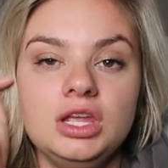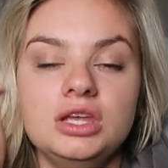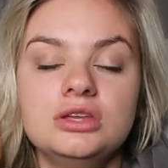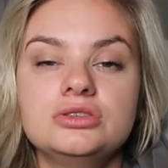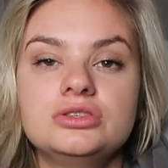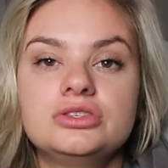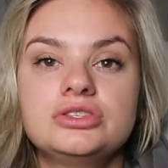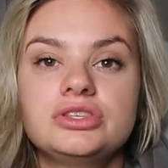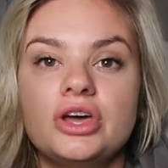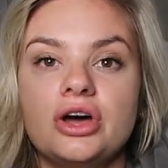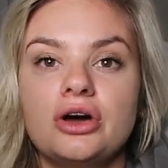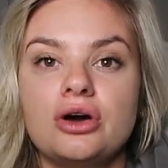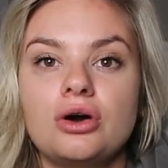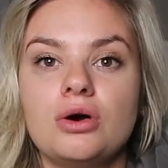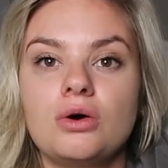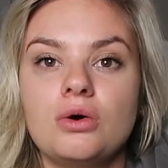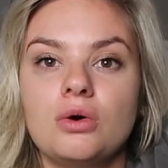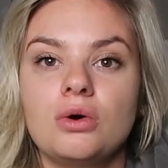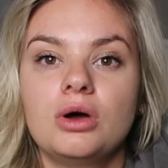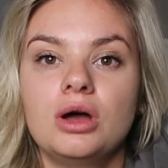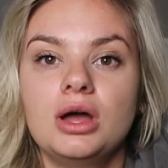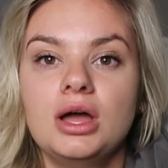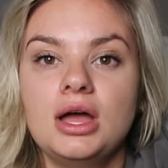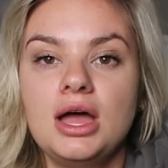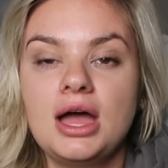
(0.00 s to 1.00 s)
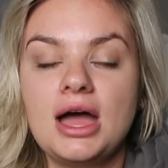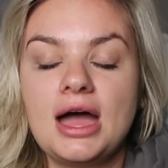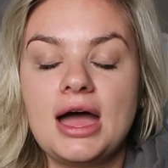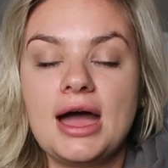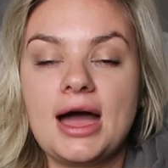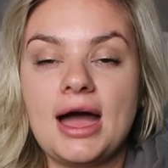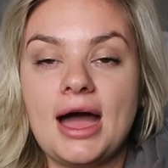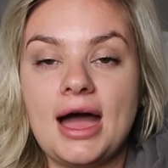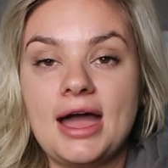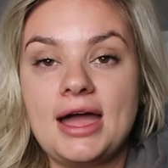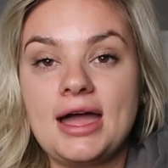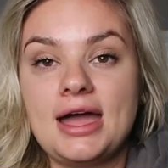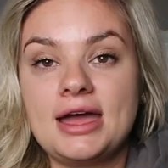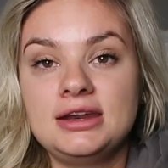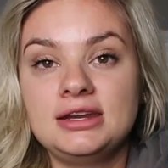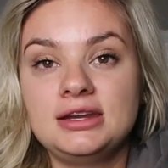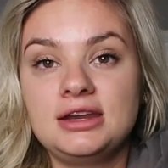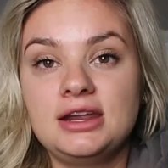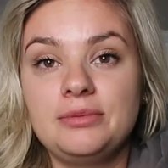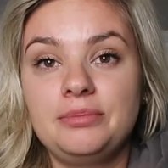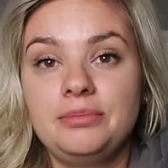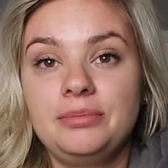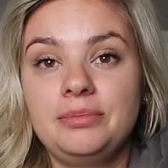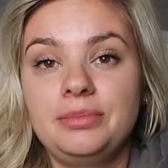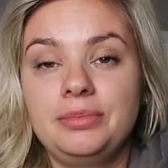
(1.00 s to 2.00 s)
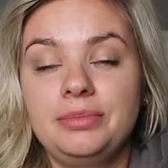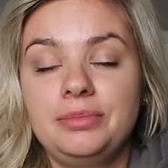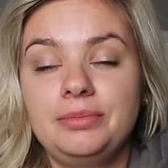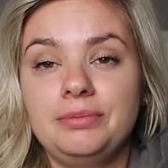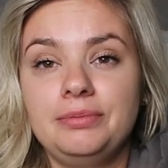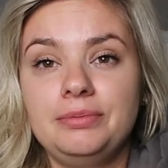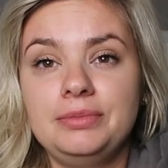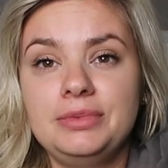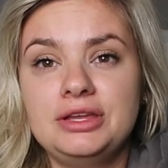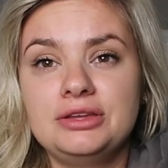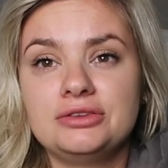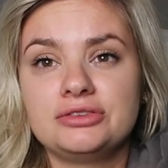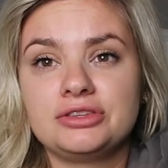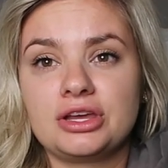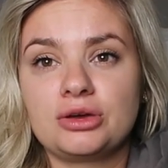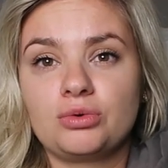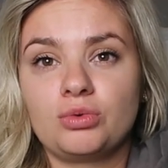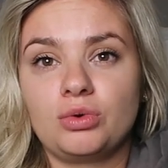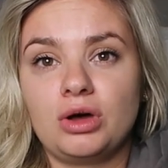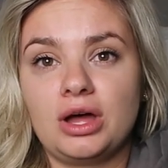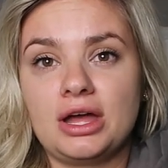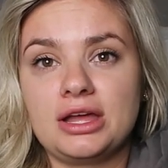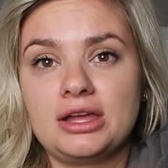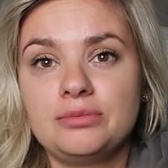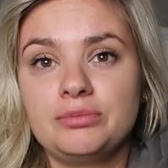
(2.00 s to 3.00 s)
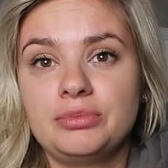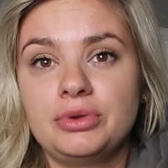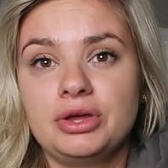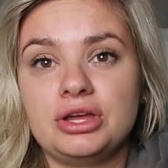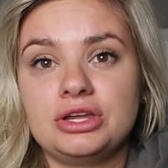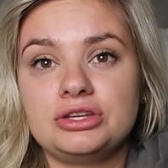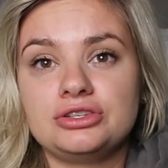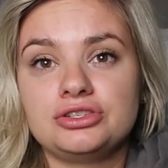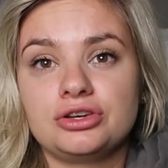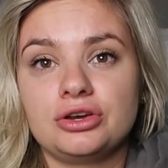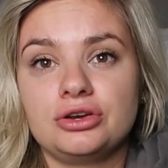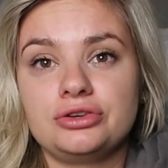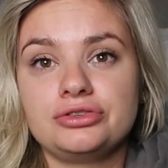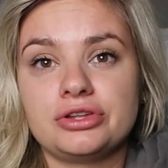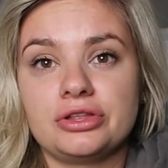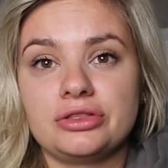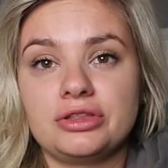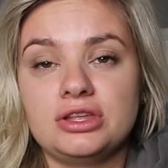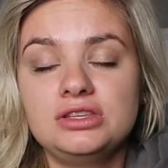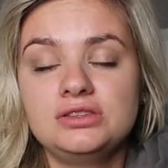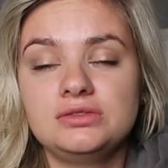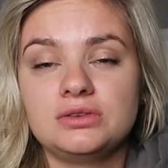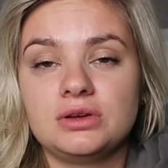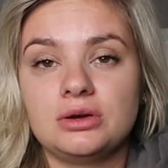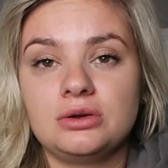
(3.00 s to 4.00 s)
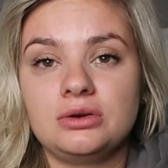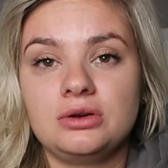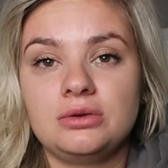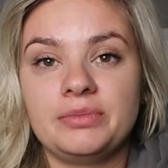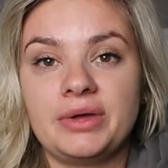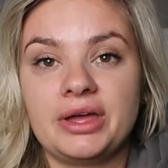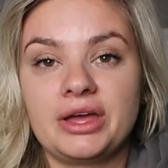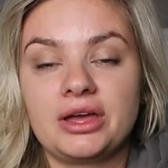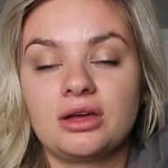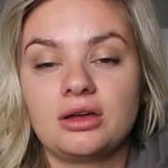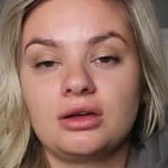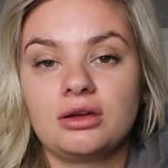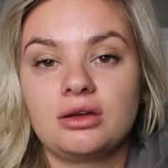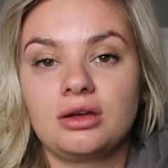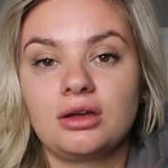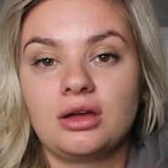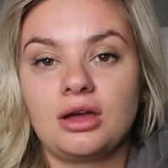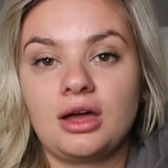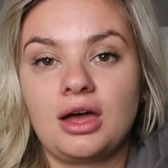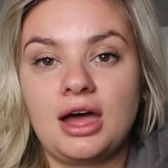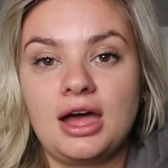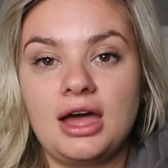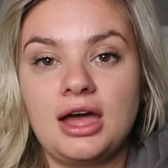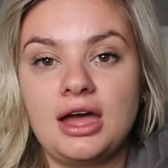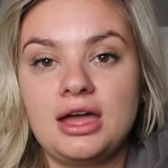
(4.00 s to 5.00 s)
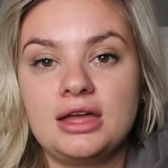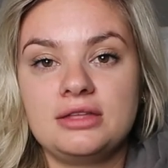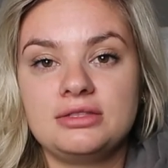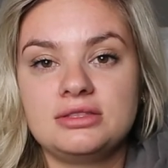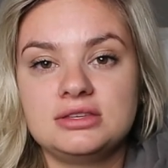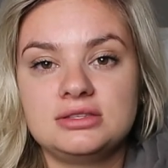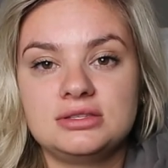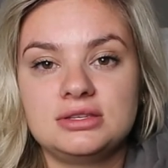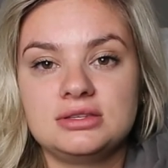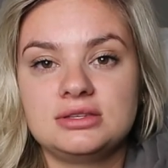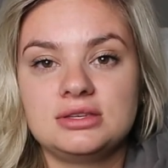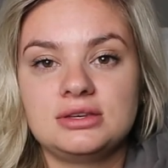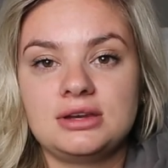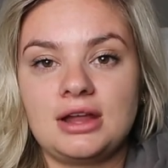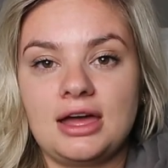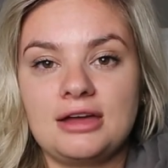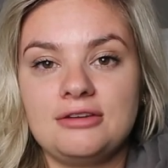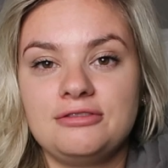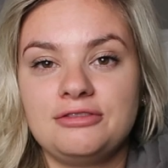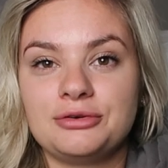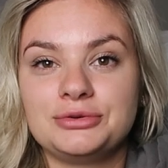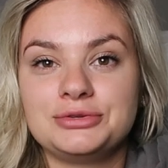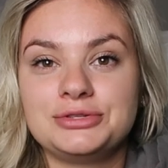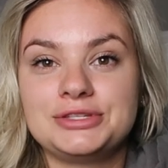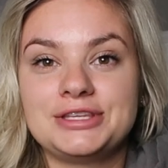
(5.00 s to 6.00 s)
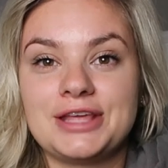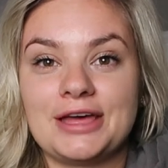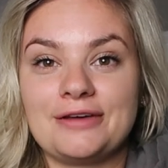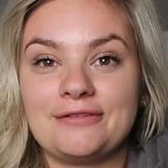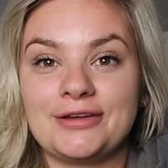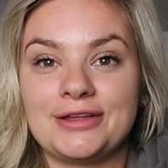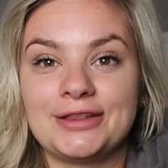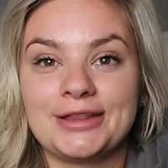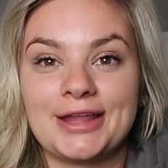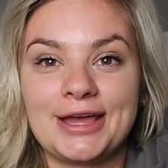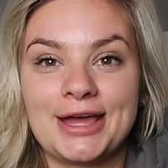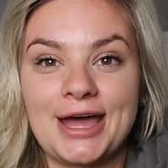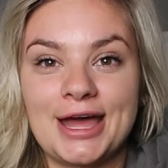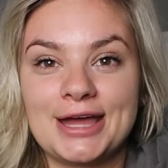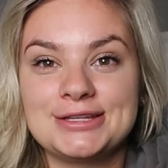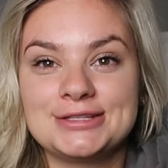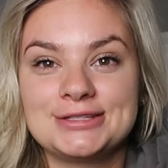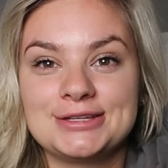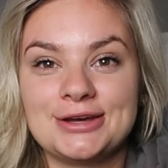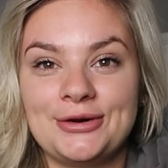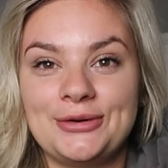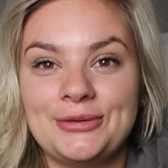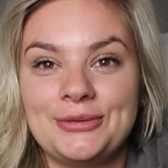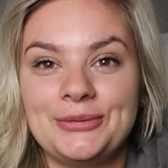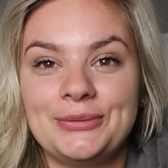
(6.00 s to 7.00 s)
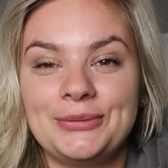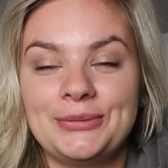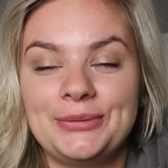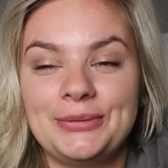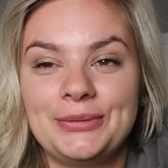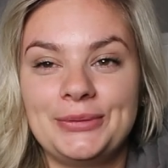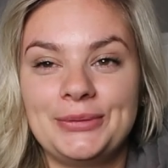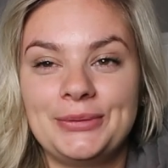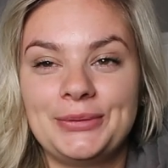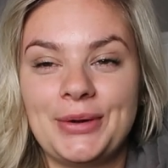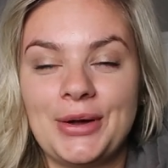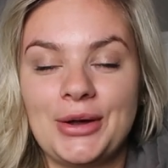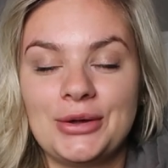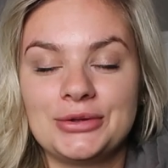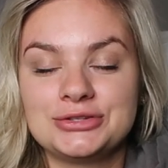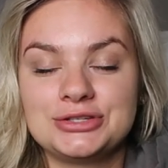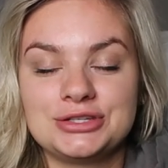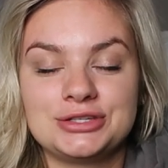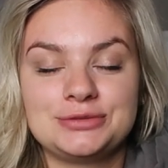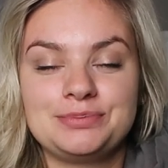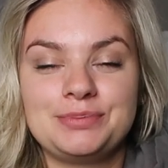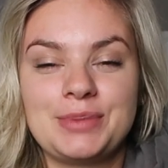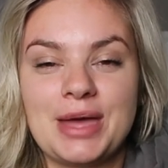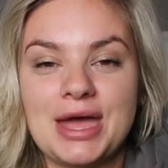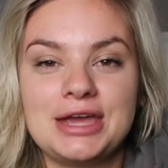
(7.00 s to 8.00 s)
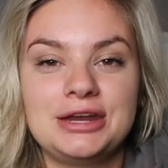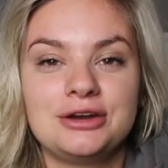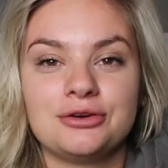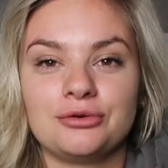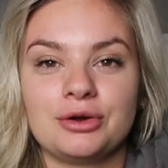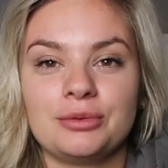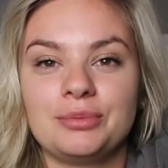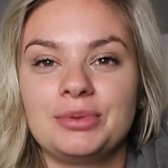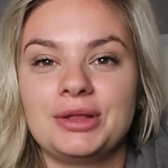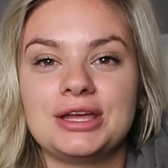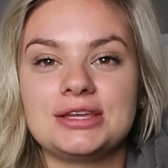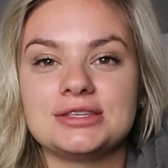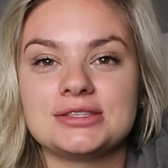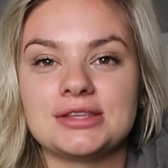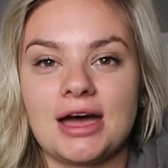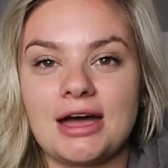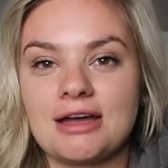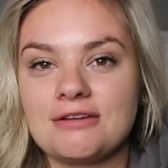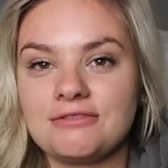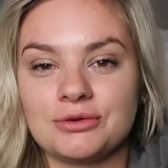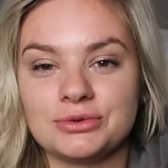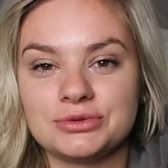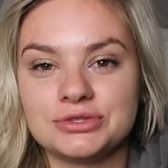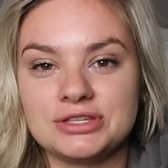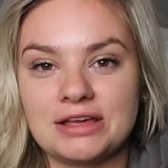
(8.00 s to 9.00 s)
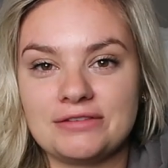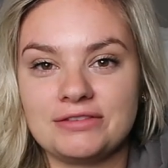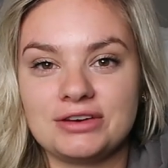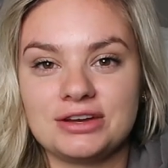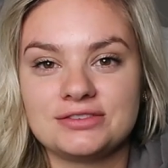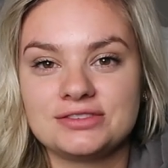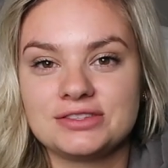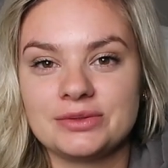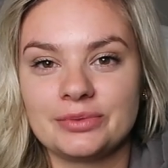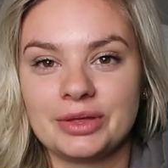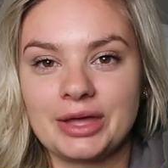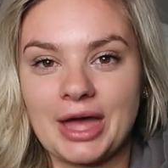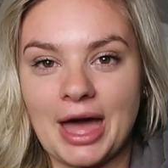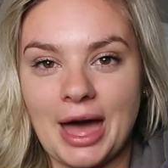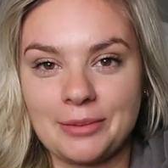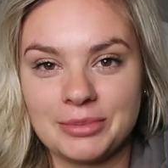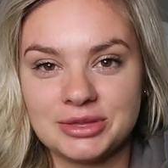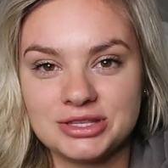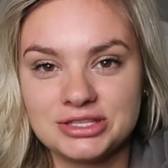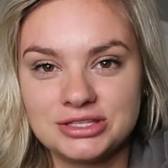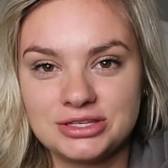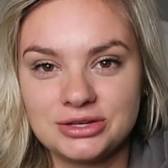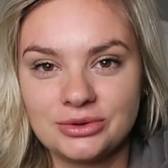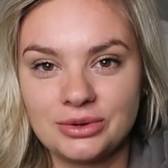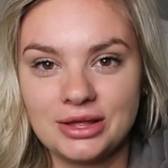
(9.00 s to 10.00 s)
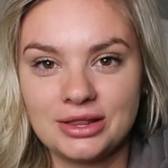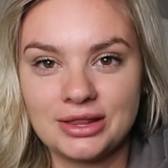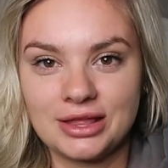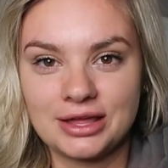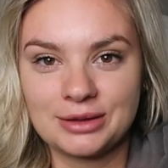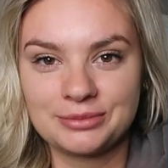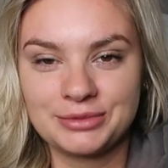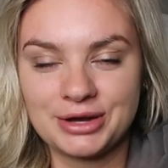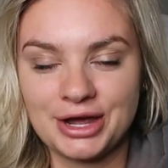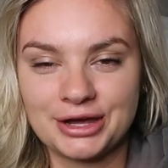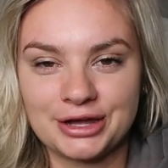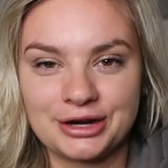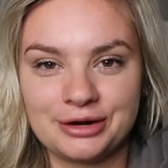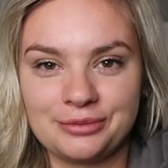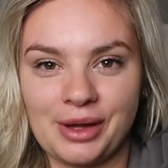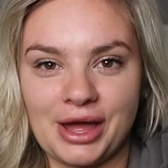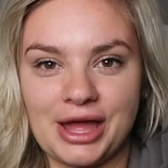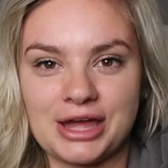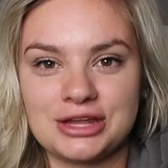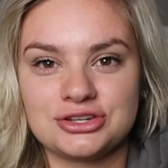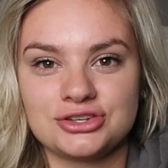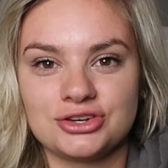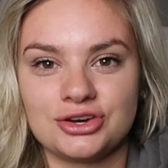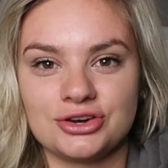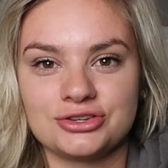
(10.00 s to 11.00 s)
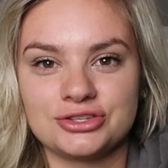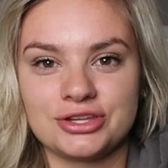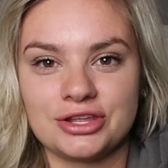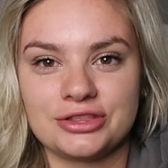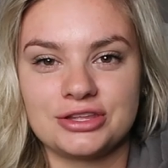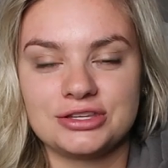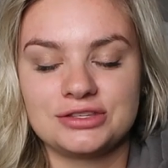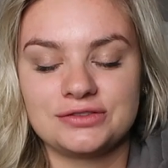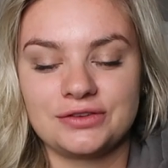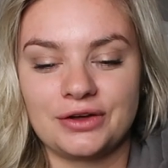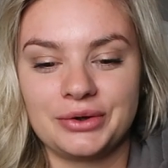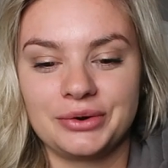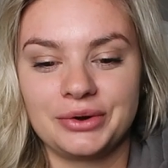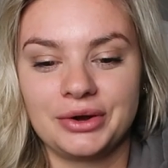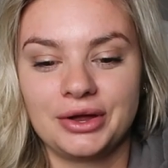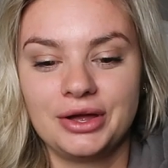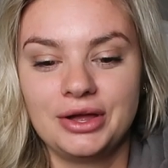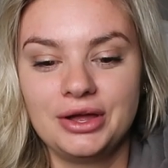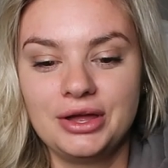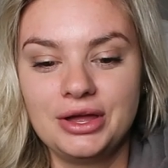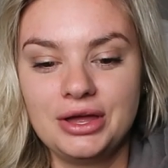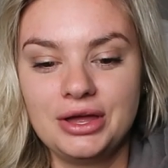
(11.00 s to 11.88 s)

So I ended up, he was like, well, I can put insurance on this phone. I'm like, this is an iPhone 7. Like, I'll just pay to replace the iPhone 7 if something happens to it. Like, I'm not gonna buy insurance on this phone.